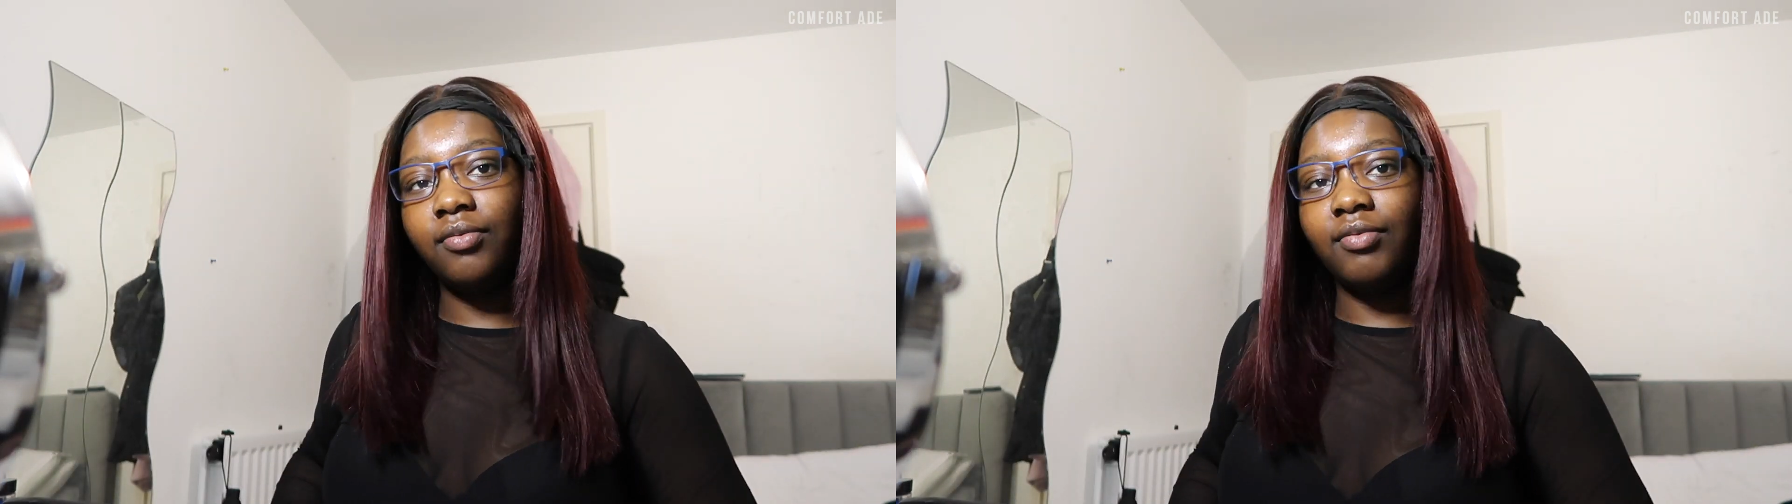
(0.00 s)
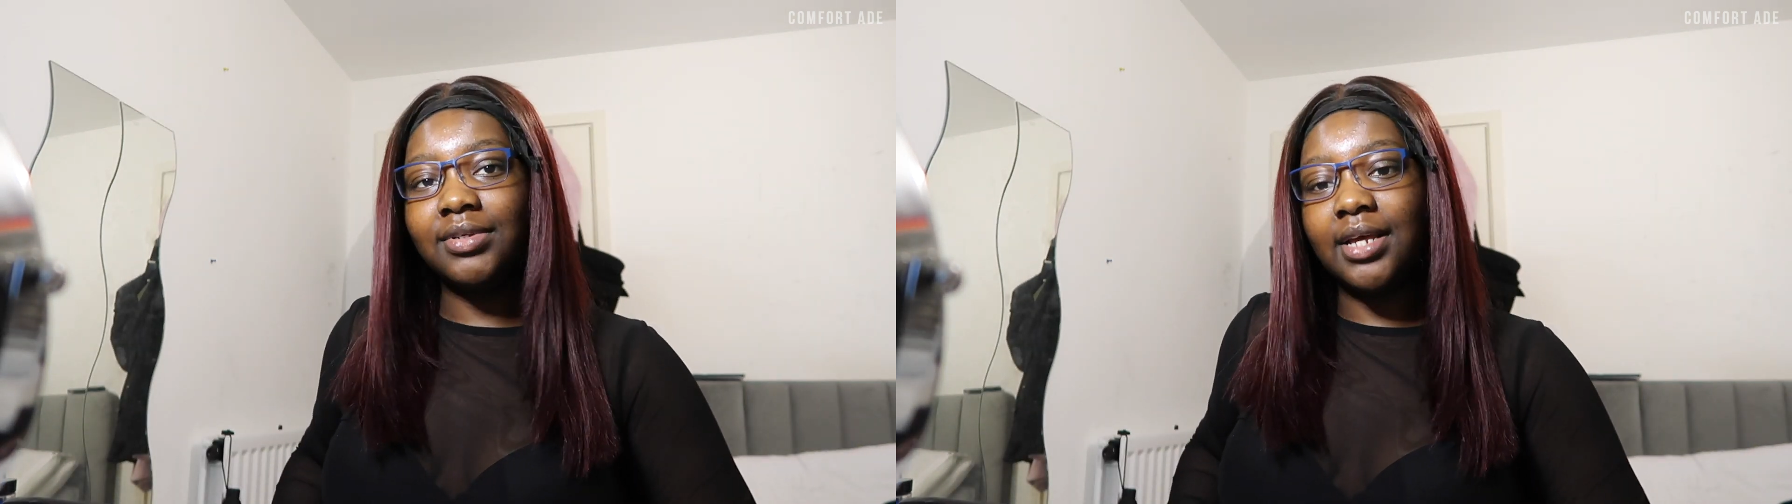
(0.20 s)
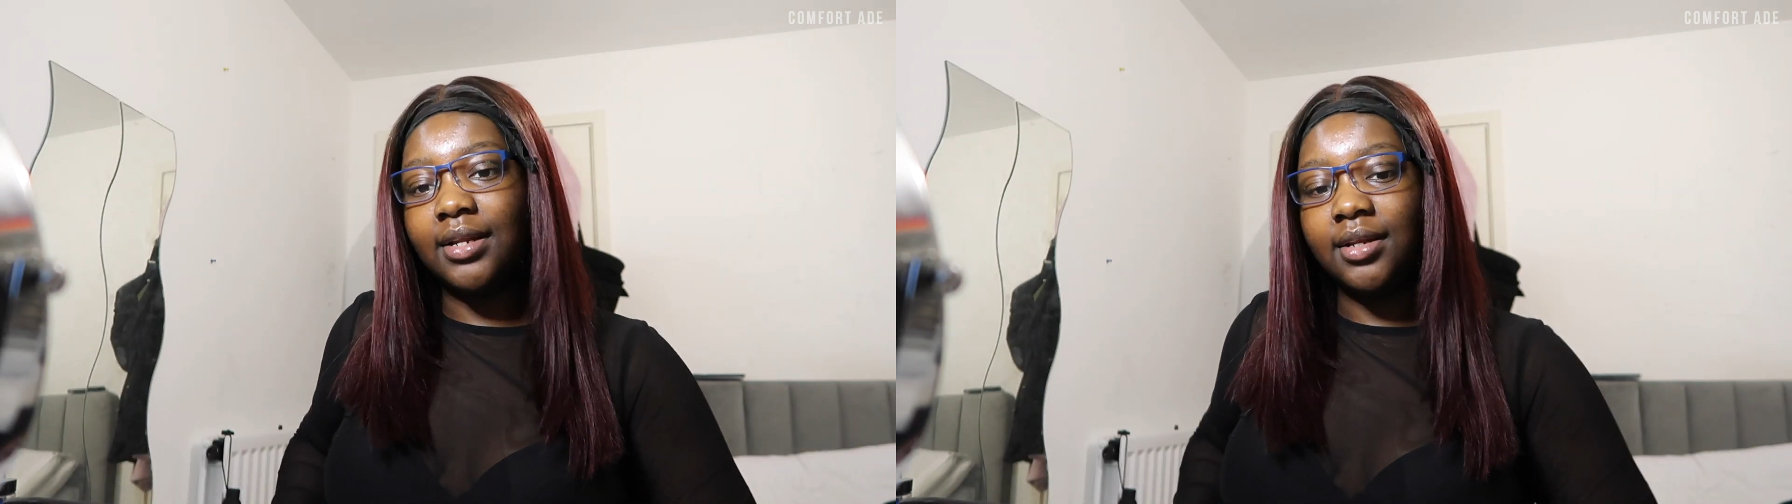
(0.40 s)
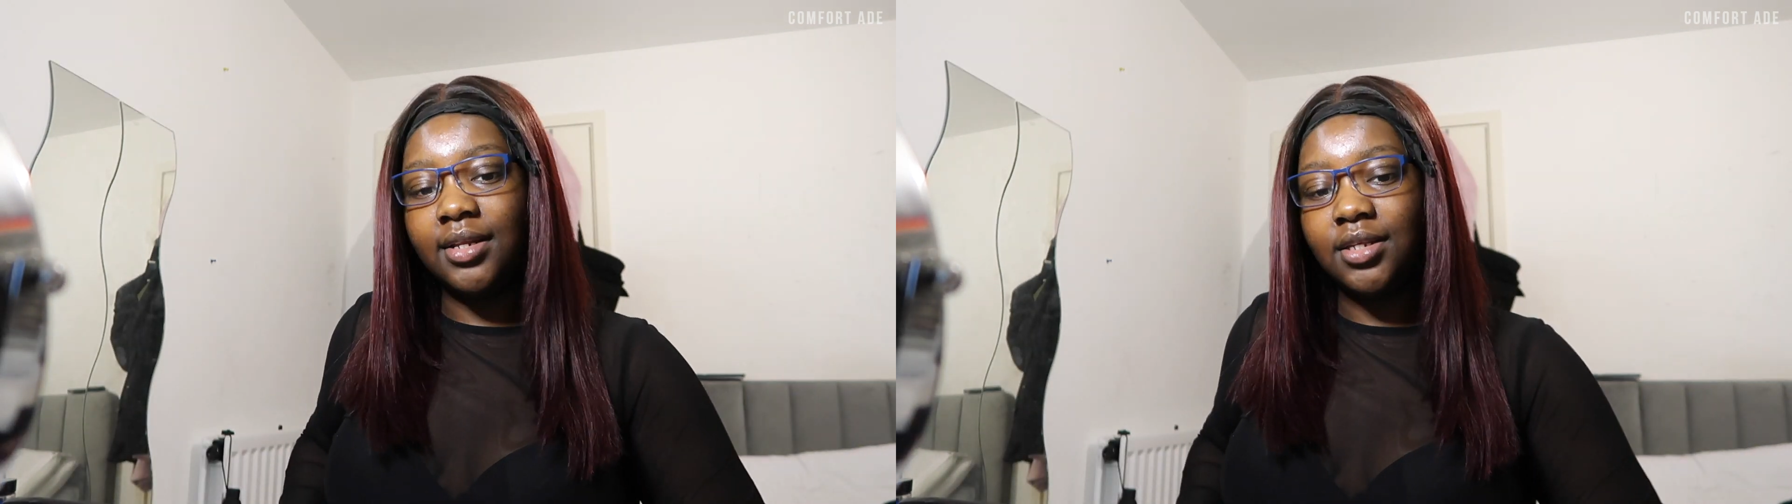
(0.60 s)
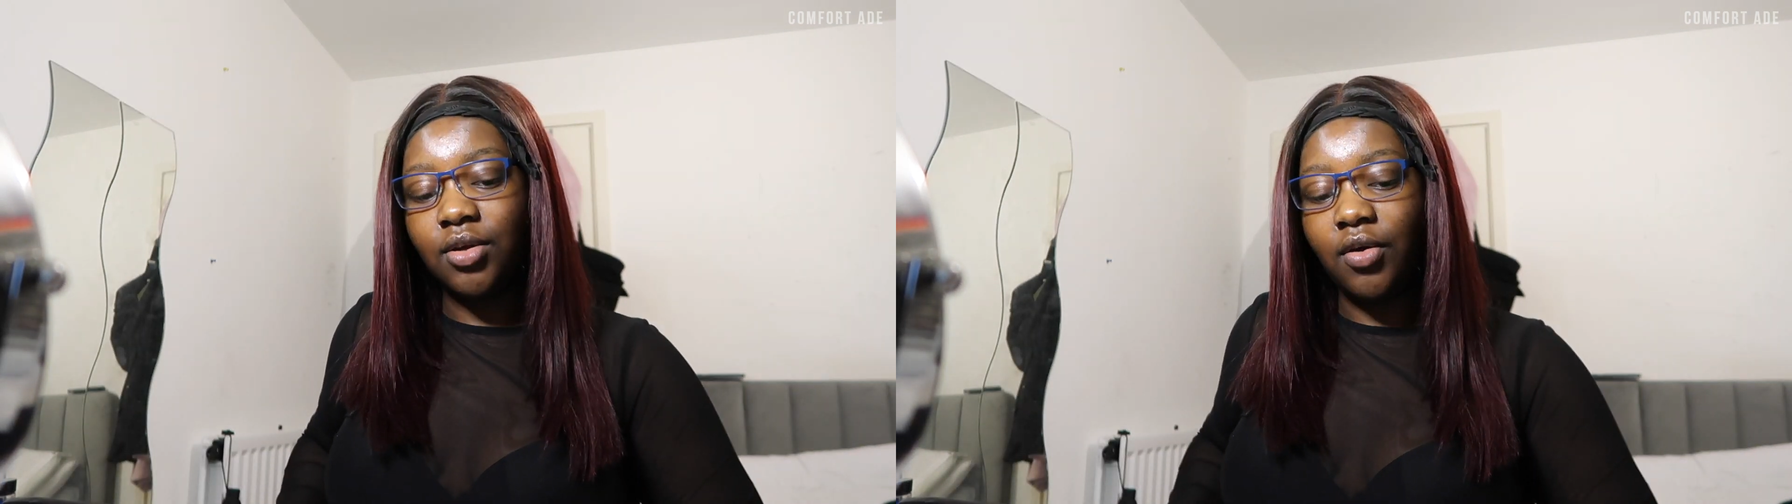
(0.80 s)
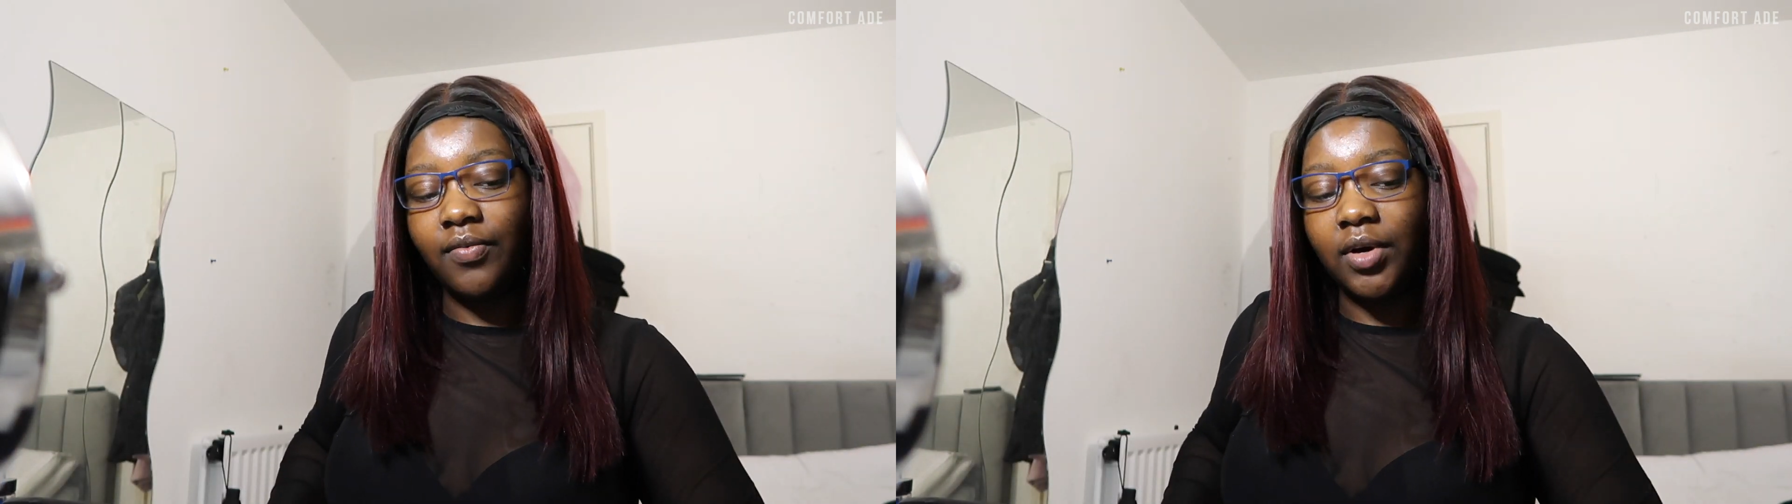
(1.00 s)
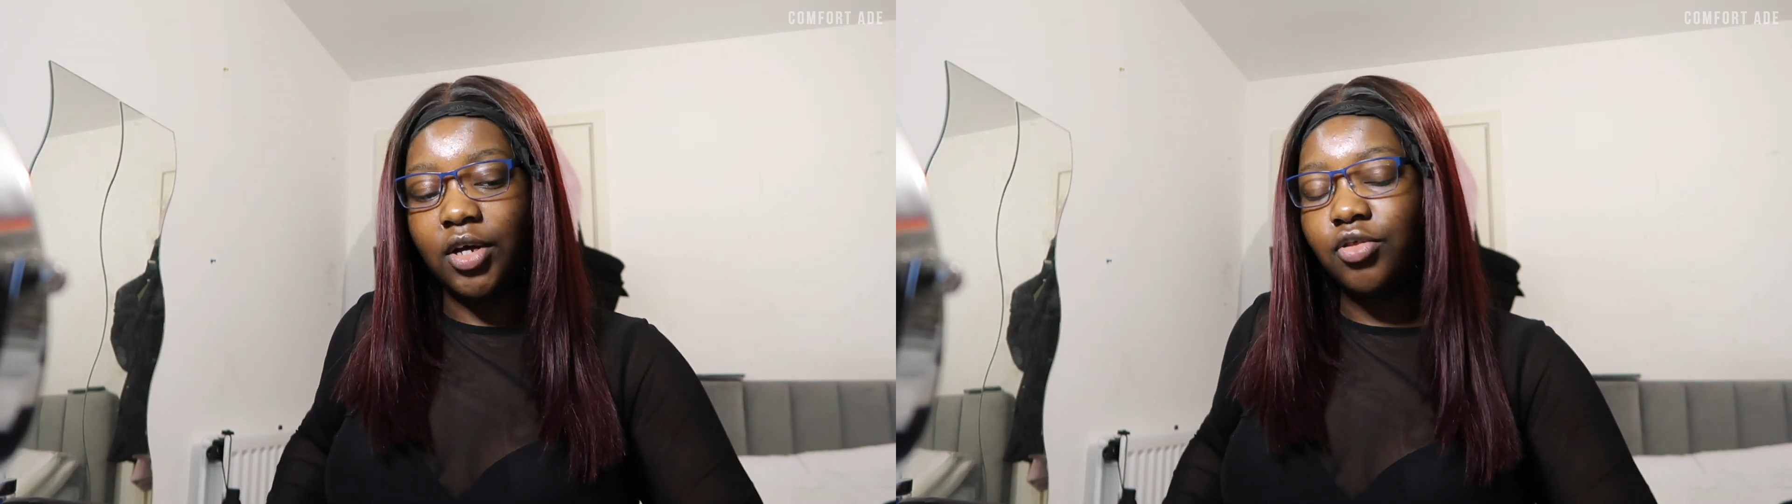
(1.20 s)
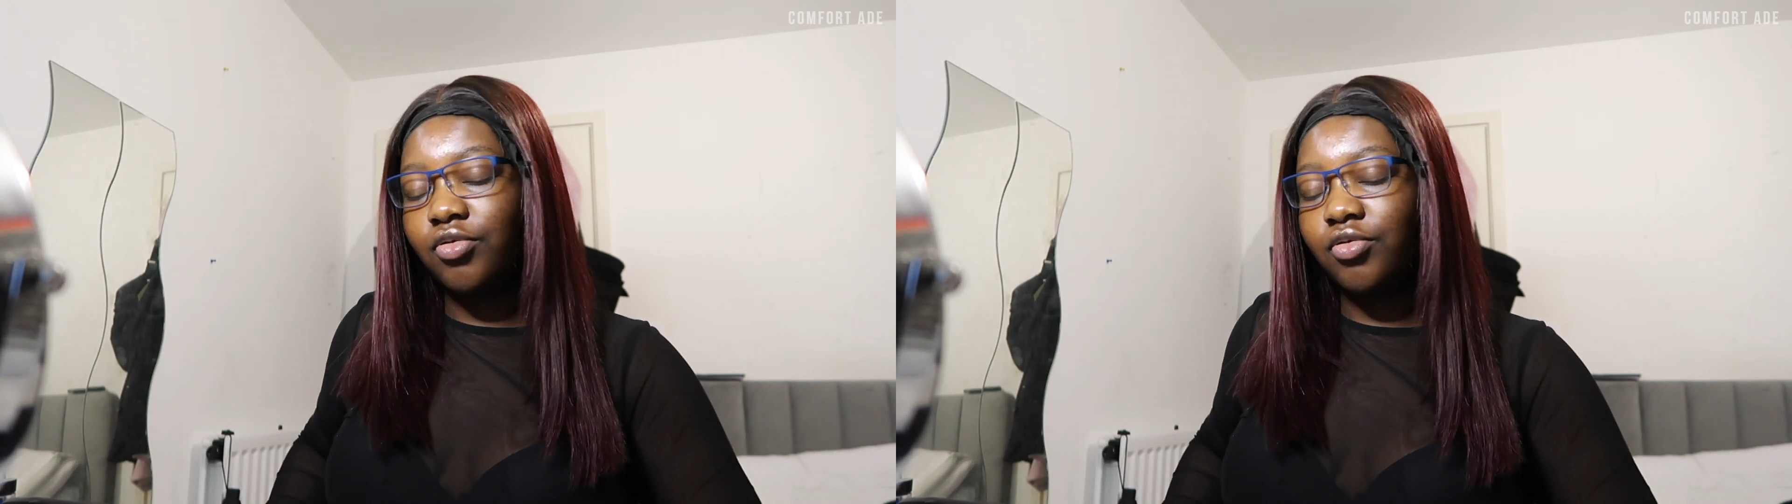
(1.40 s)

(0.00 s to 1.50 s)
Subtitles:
for sending these over.